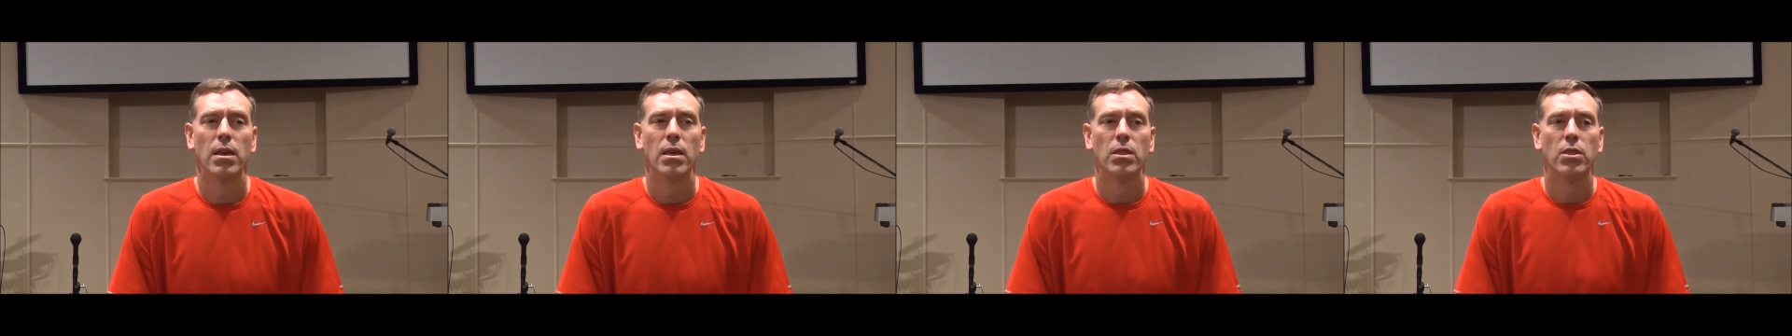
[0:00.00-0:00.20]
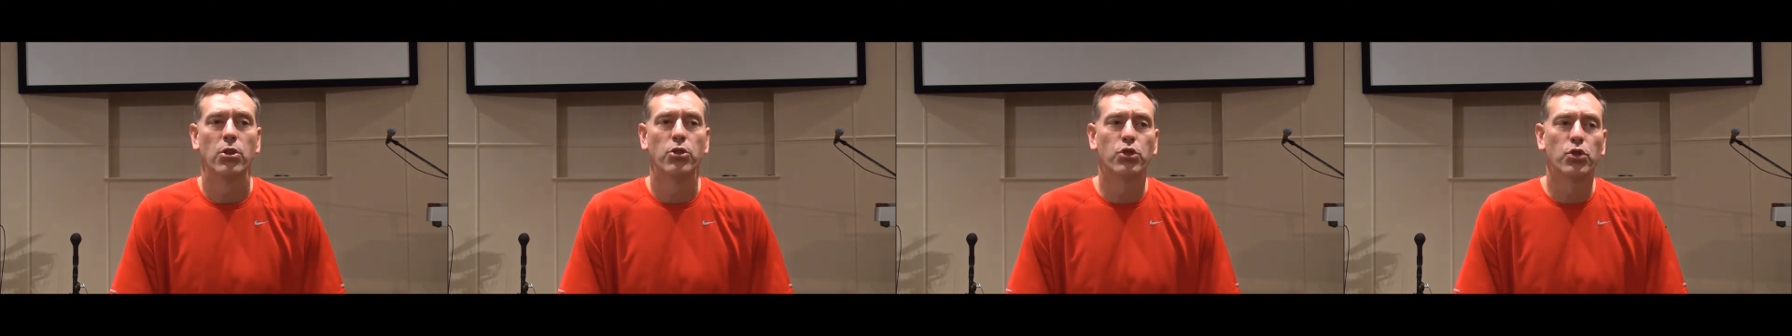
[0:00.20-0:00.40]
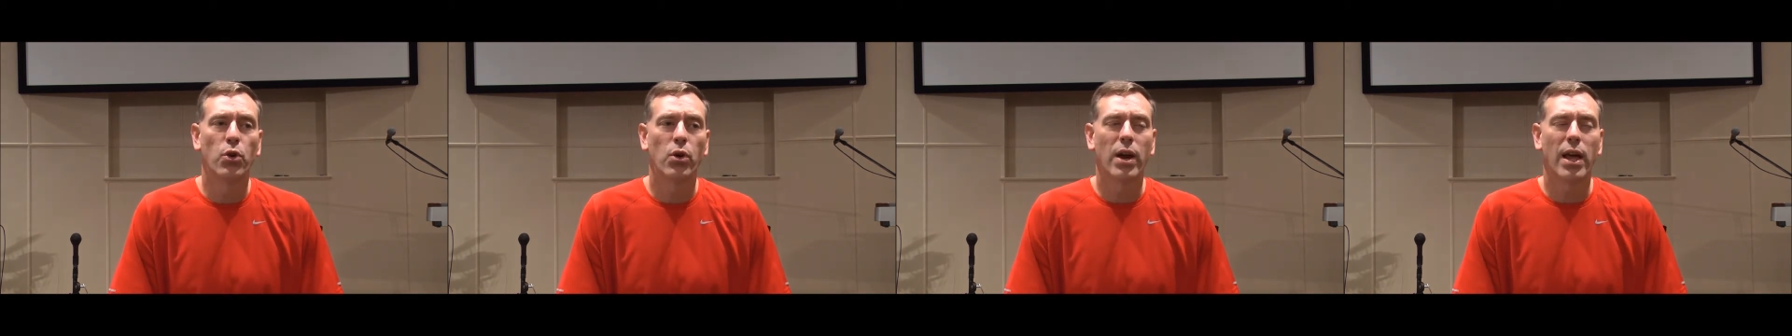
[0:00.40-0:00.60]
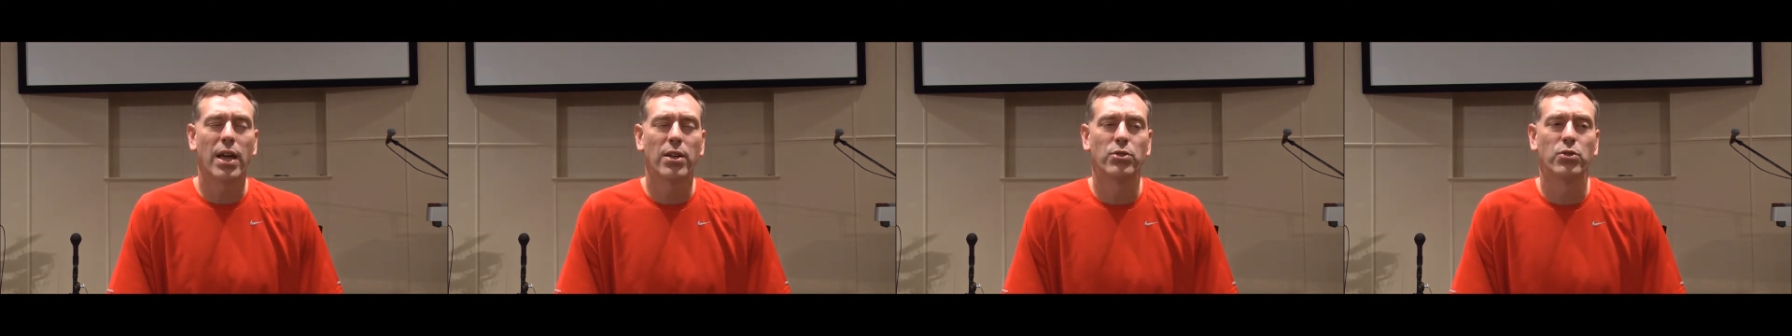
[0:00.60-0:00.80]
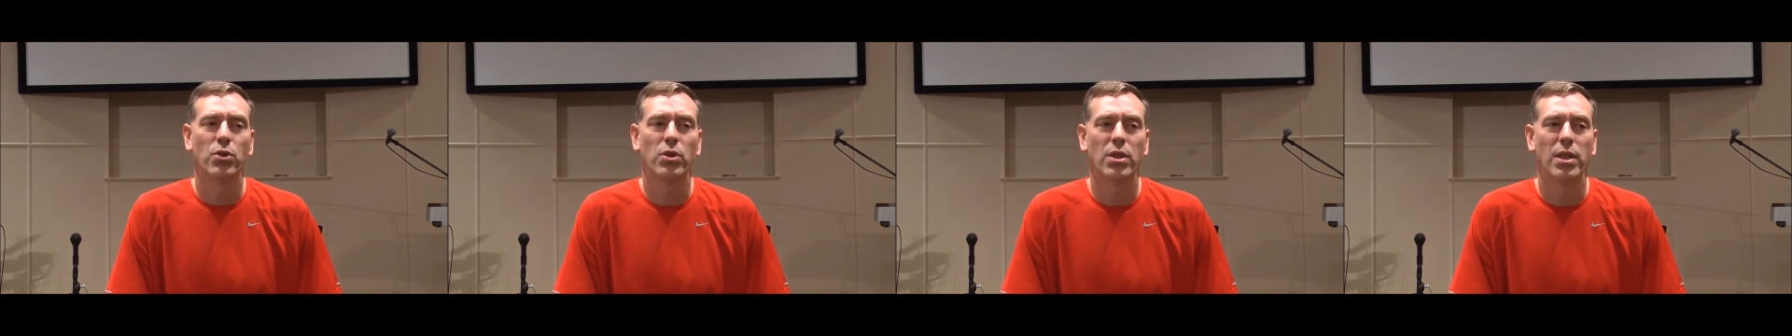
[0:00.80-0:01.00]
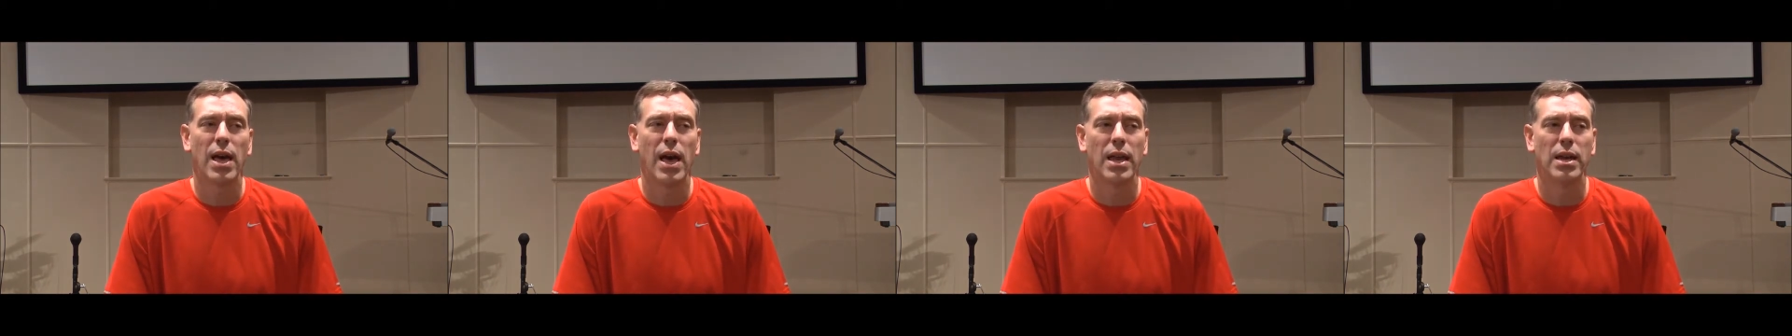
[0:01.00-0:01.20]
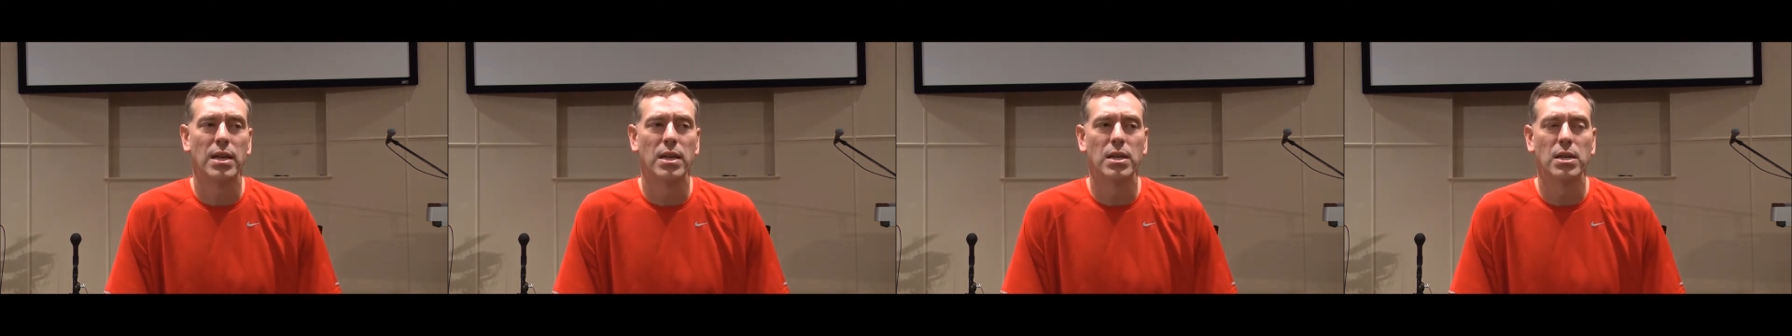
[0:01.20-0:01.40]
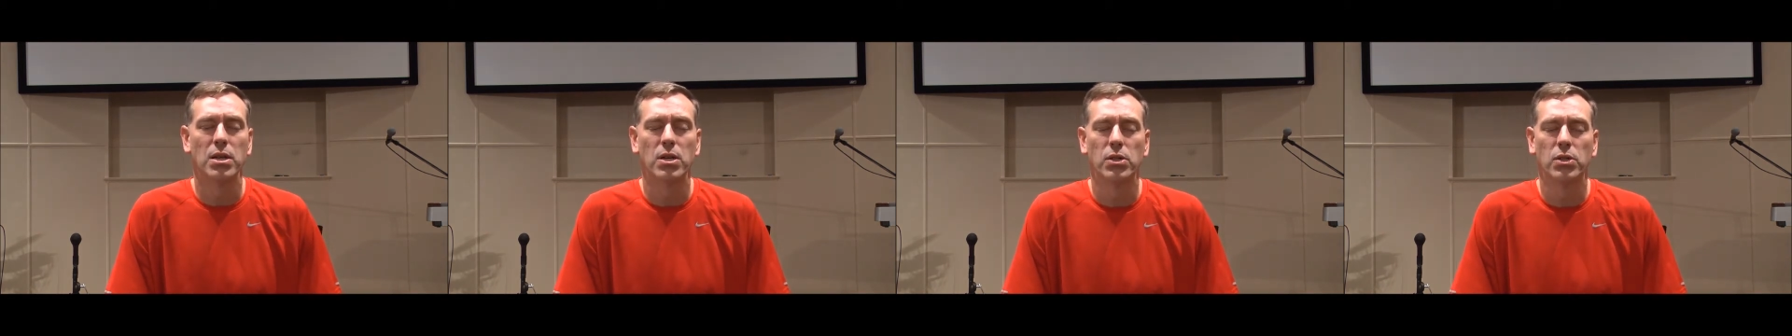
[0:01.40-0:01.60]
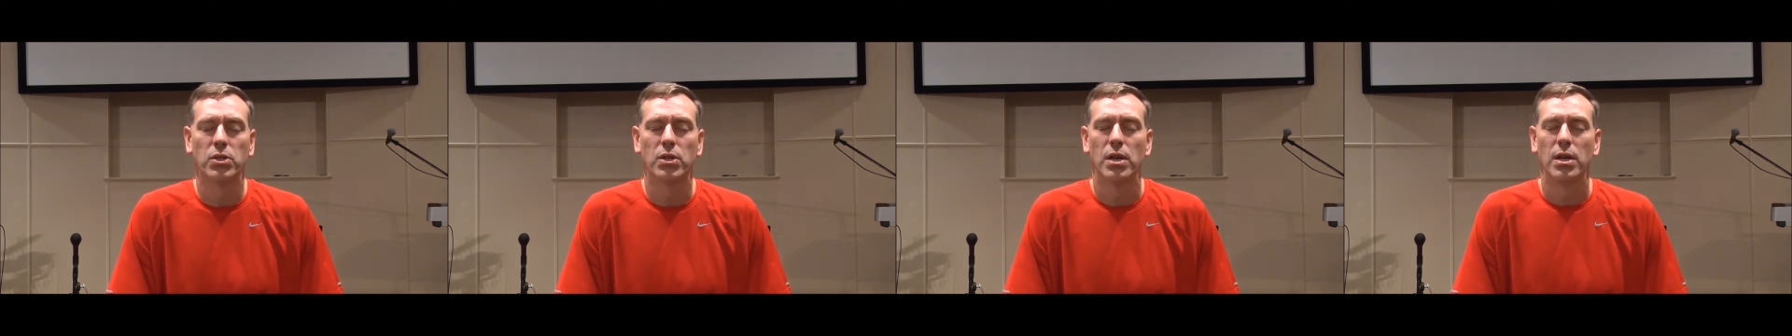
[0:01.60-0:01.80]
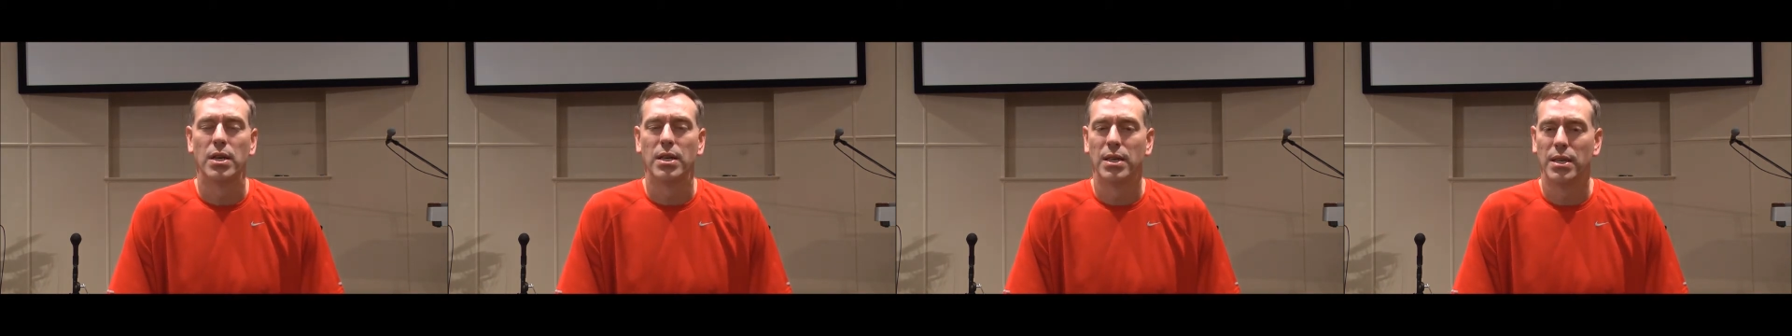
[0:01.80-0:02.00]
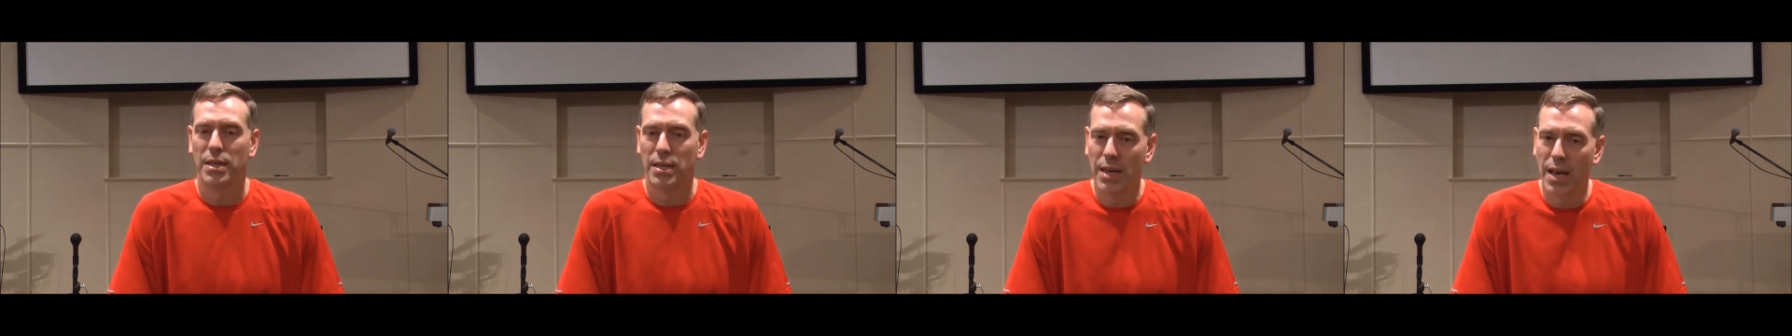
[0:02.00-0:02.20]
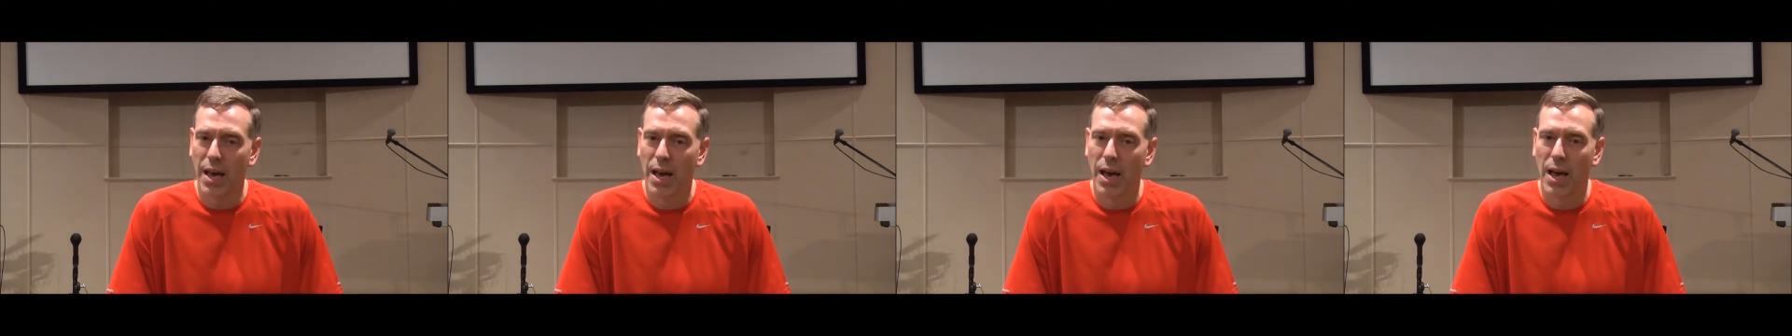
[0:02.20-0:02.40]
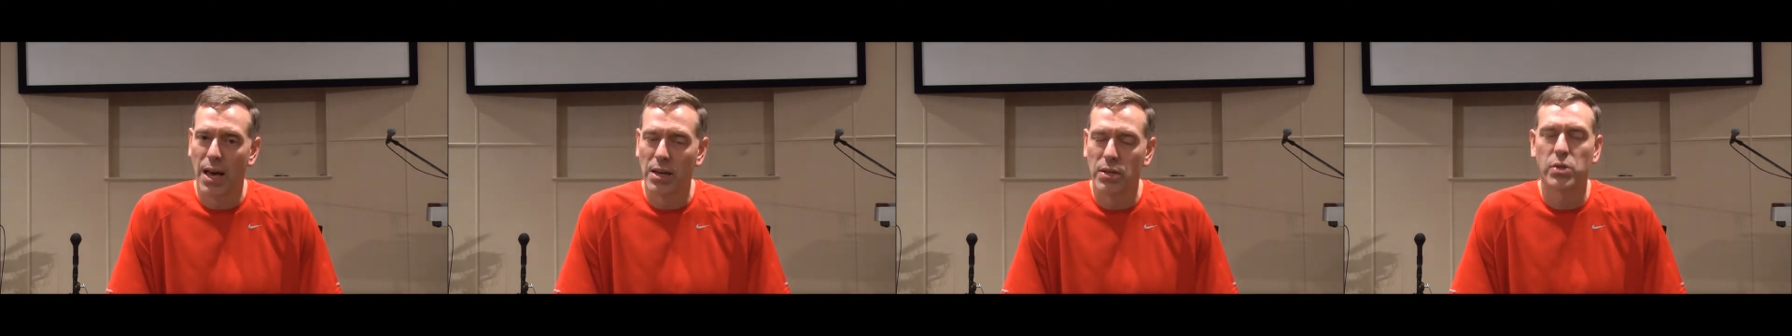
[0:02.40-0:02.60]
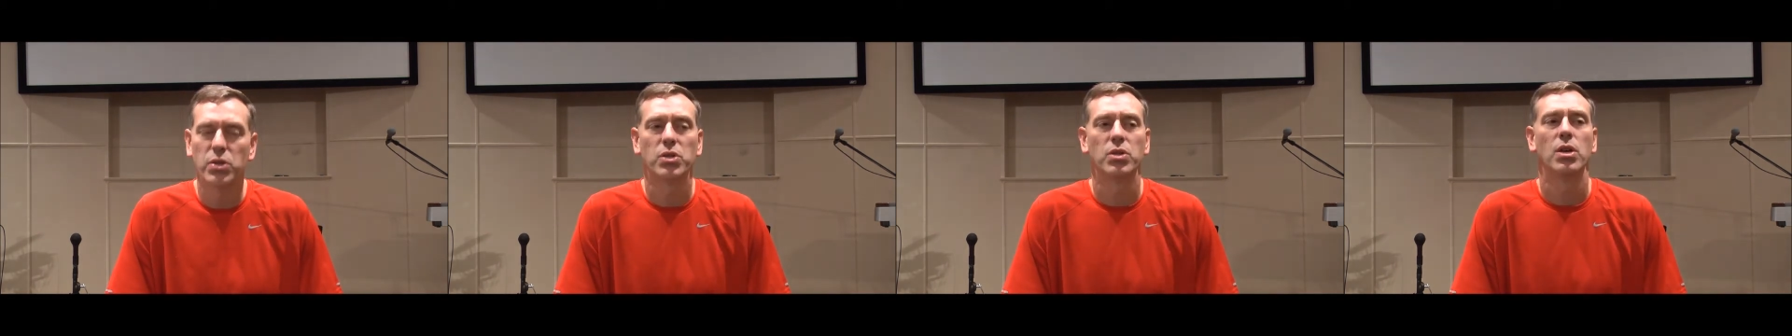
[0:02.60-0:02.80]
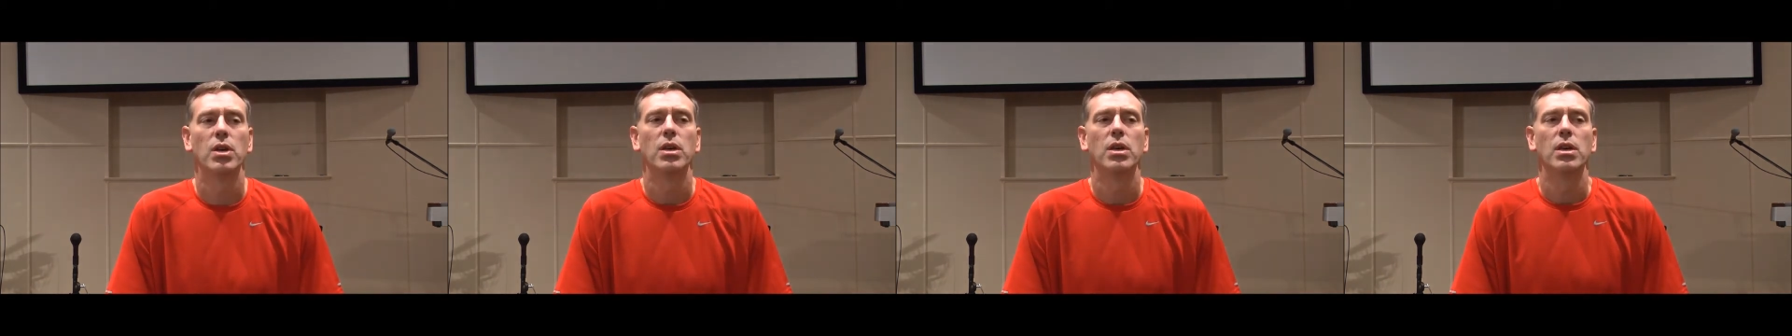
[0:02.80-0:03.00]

The short answer to that is yes.